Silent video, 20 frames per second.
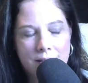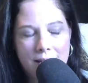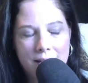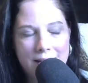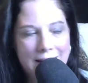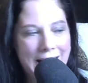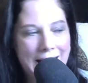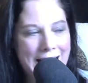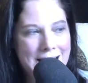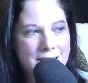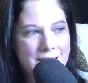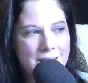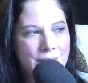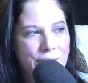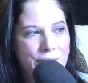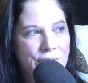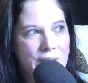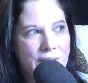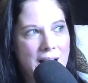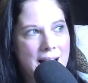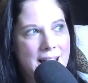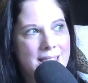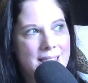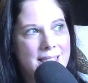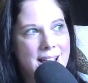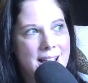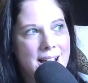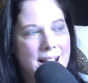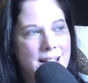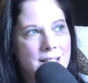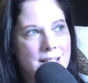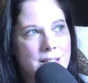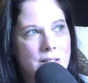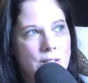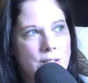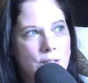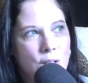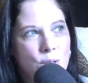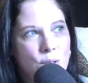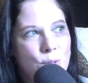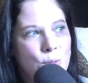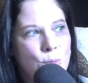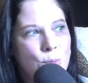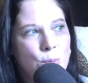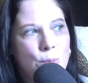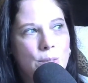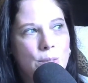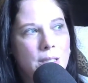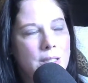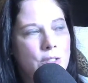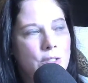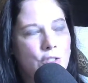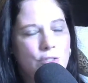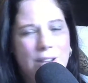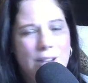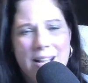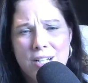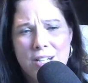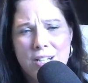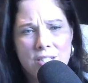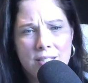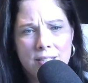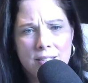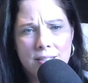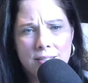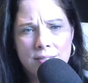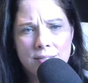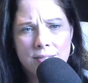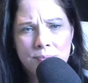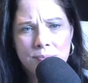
And I just find that so tragic